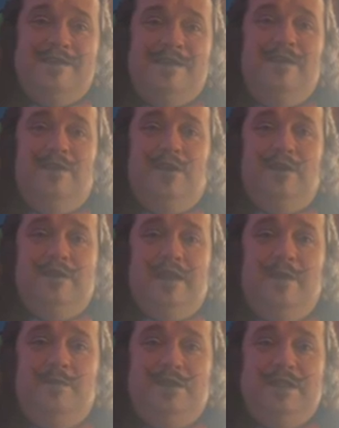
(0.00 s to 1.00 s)
And the third
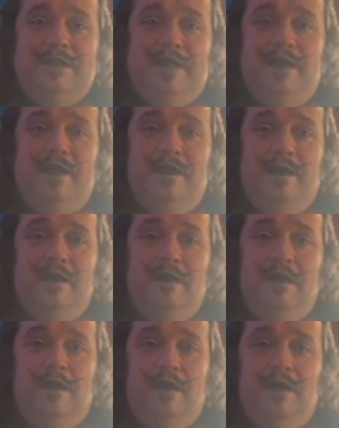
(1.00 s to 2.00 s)
time she said,
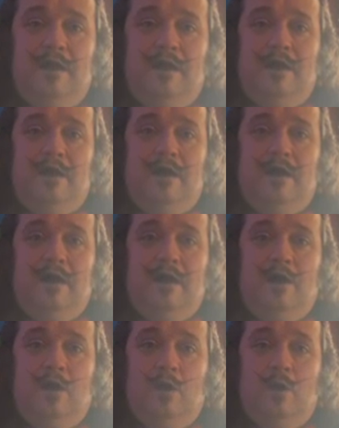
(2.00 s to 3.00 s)

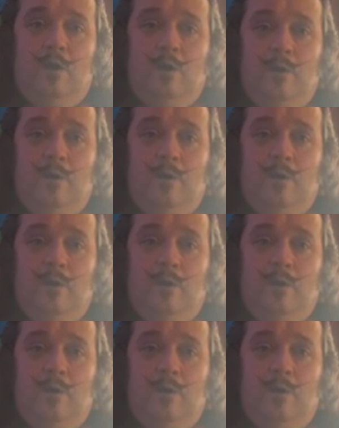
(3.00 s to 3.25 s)
"Oh."